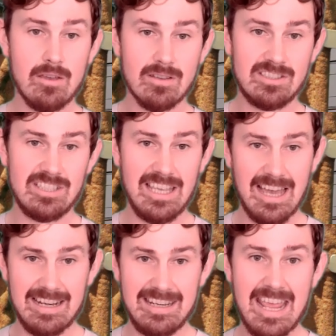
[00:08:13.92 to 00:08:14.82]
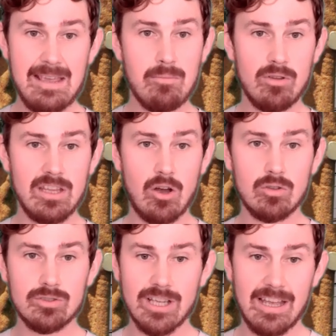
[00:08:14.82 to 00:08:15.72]
You can see her name on the
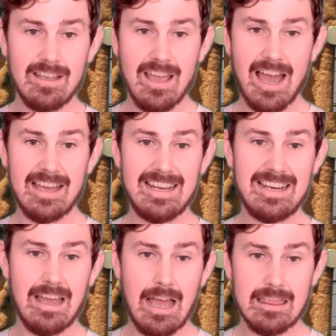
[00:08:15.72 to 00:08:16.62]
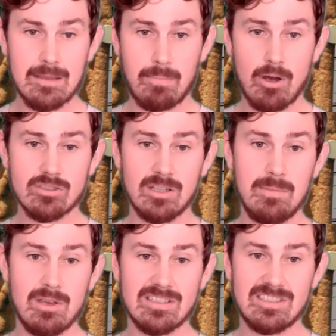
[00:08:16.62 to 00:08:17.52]
altar, and then at the
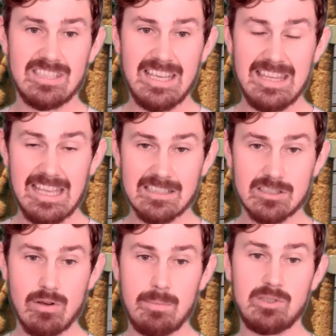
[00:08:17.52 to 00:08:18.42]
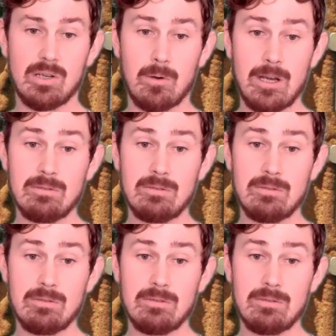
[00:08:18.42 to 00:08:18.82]
bottom you can see the inscription,